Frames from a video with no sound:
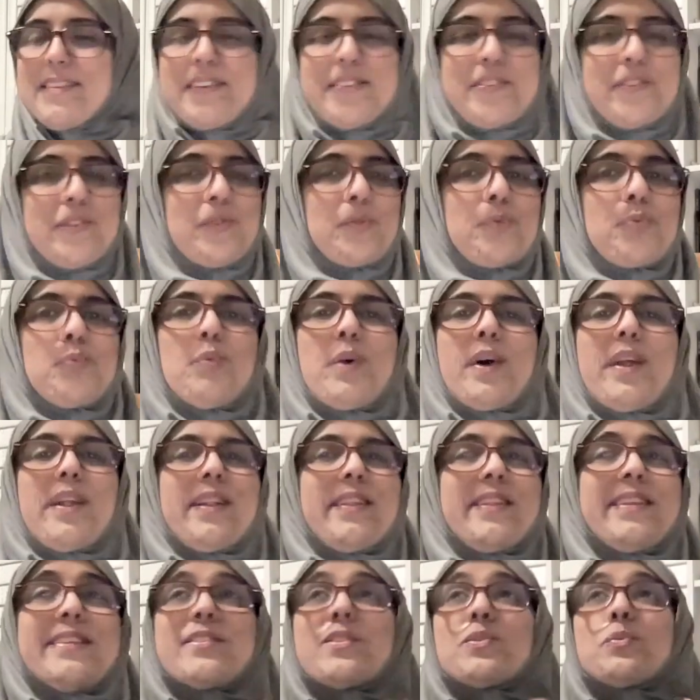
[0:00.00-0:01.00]
This is
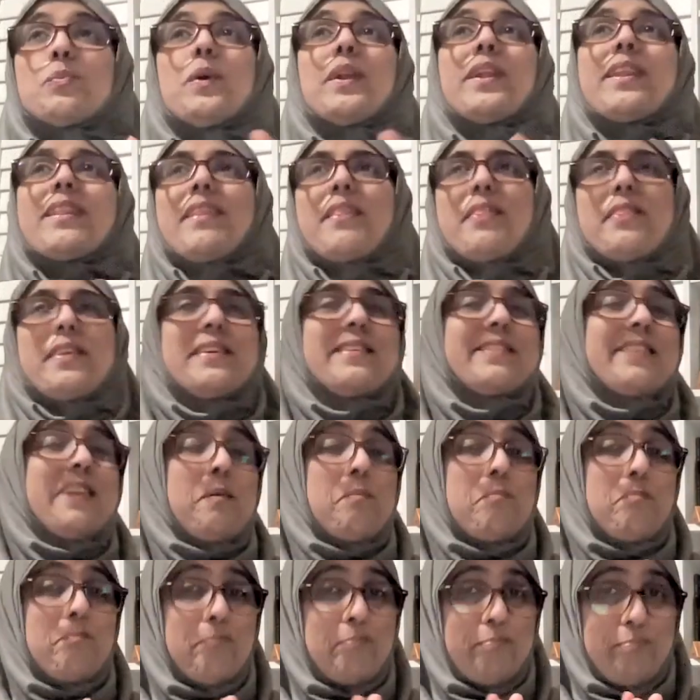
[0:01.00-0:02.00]
one of the things
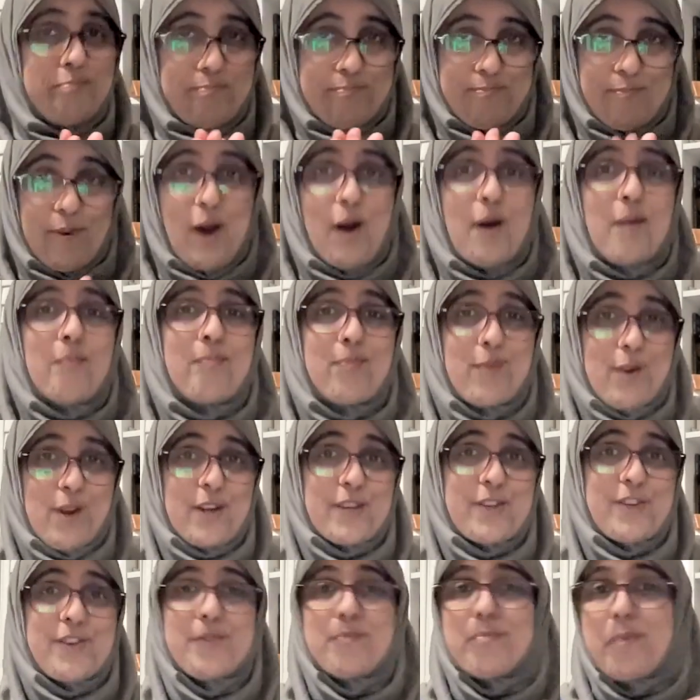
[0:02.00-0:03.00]
that Bob
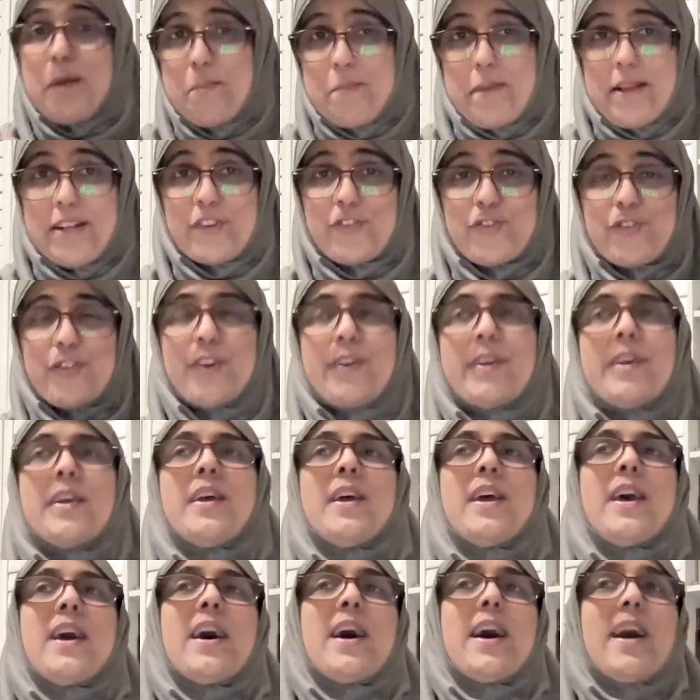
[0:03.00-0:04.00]
Proctor, my mentor,
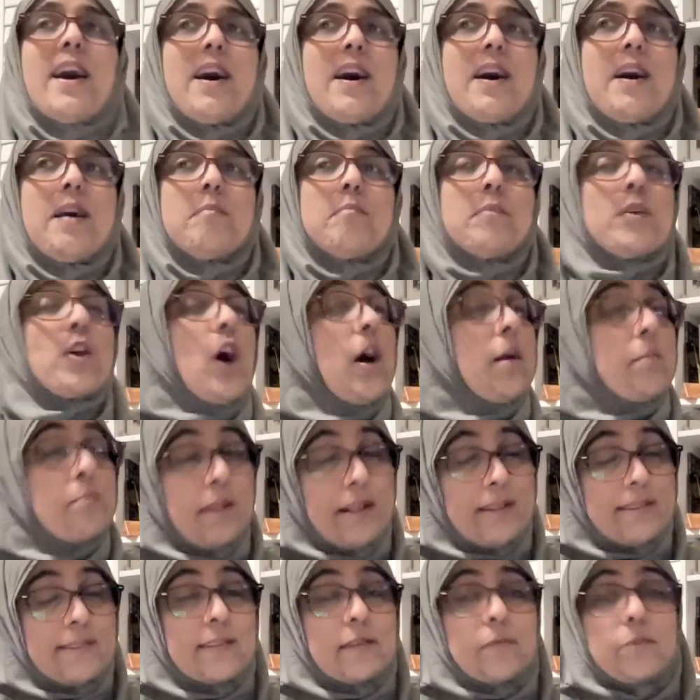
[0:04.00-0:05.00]
God
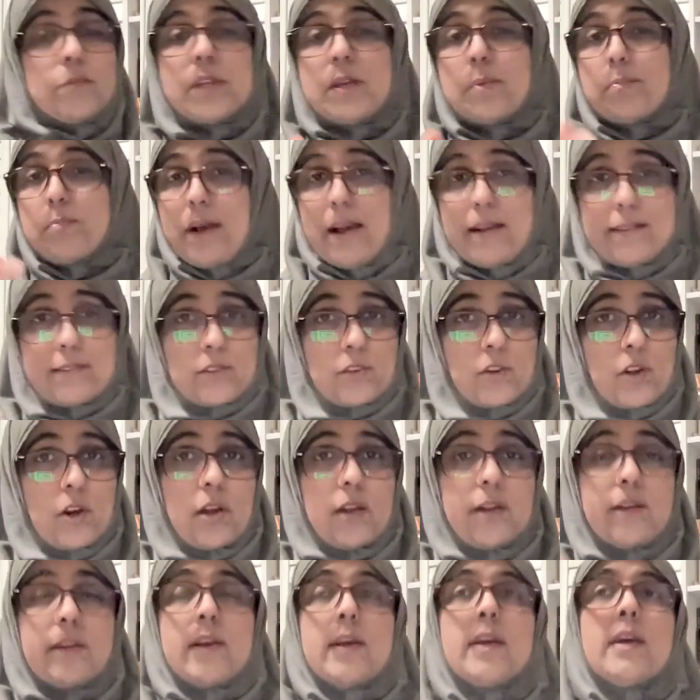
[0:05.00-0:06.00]
bless him, he passed
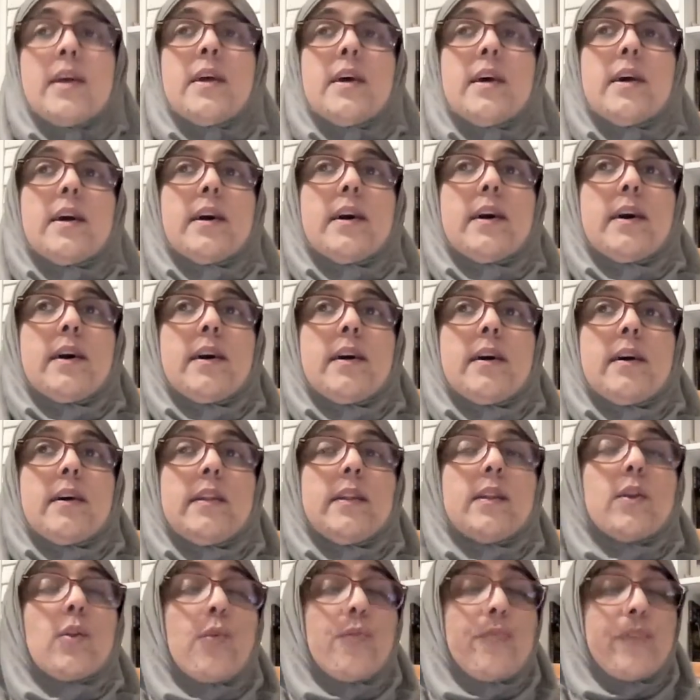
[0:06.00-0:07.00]
on
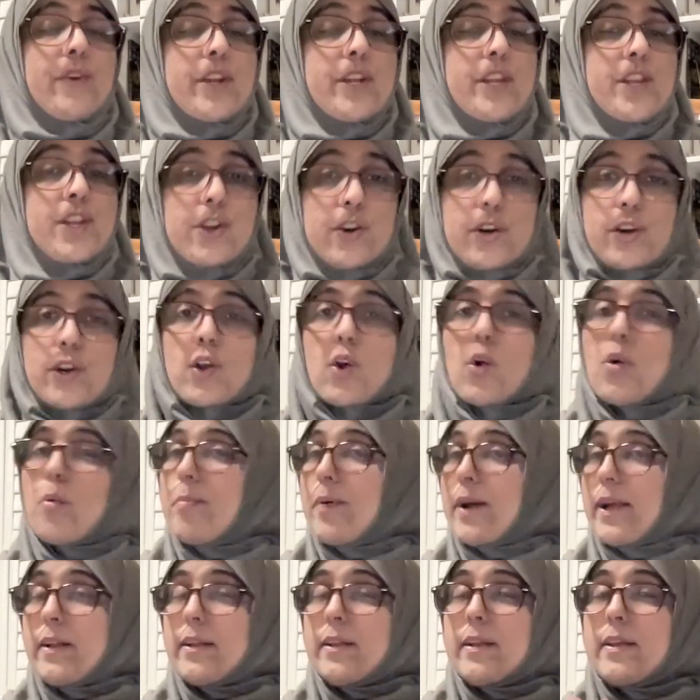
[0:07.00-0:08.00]
a little over a year ago,
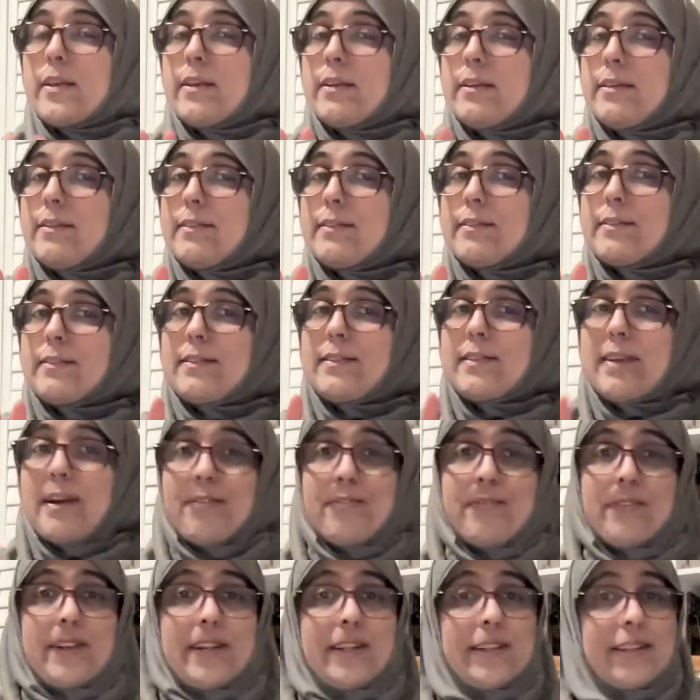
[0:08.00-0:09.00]
but he's
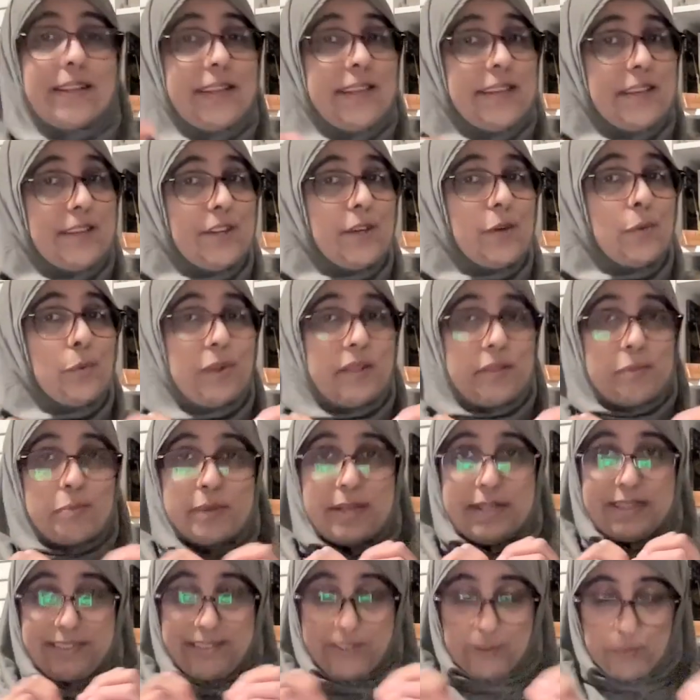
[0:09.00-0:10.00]
definitely here with
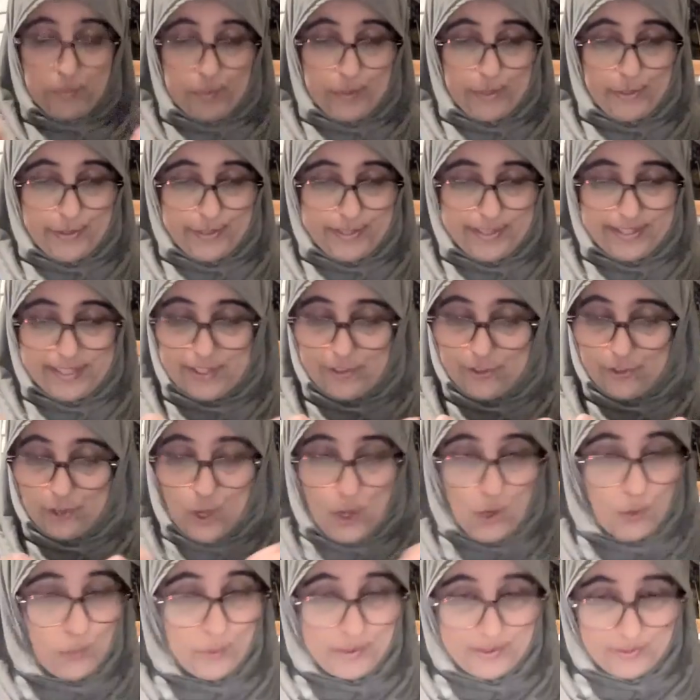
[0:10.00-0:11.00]
me in spirit. He's
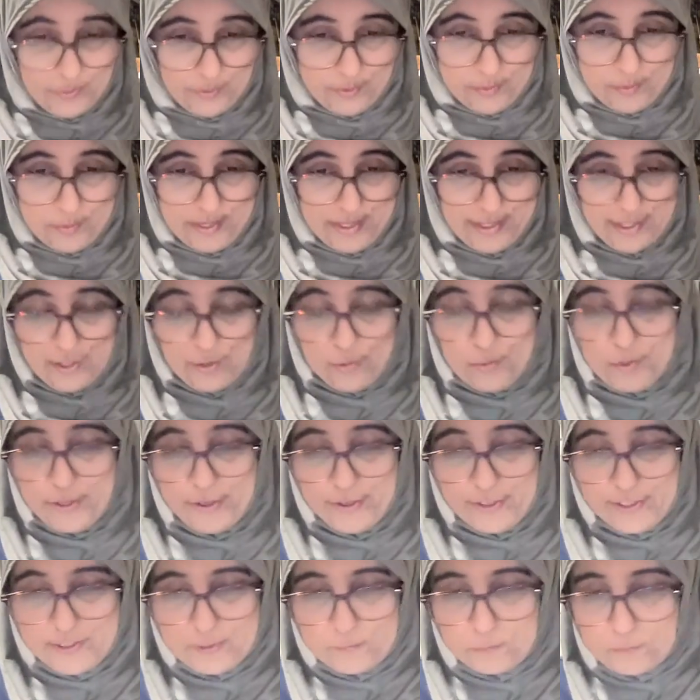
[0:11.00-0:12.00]
always with me in
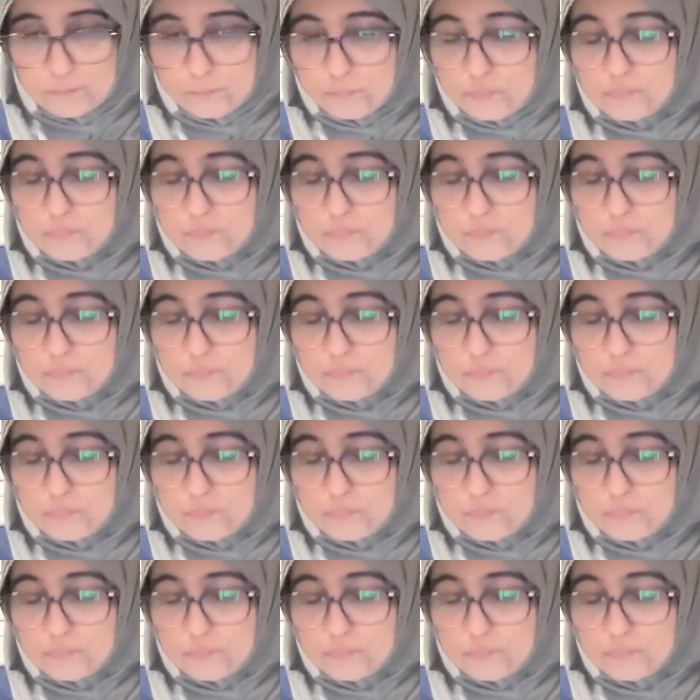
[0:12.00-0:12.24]
spirit.